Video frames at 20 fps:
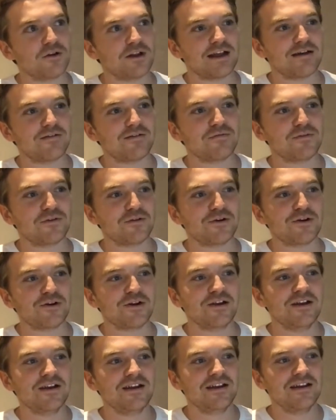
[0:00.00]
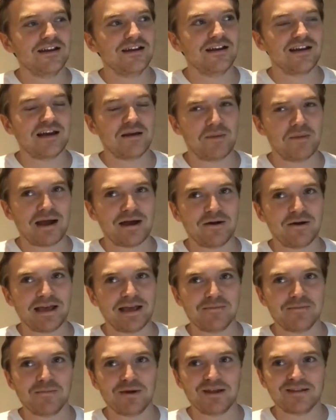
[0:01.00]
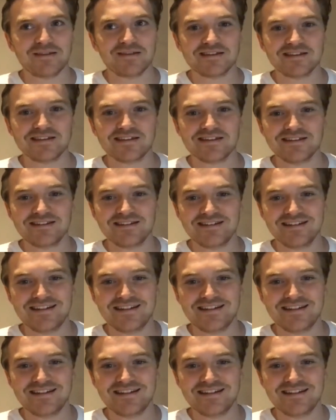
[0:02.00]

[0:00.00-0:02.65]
now for about 8 months,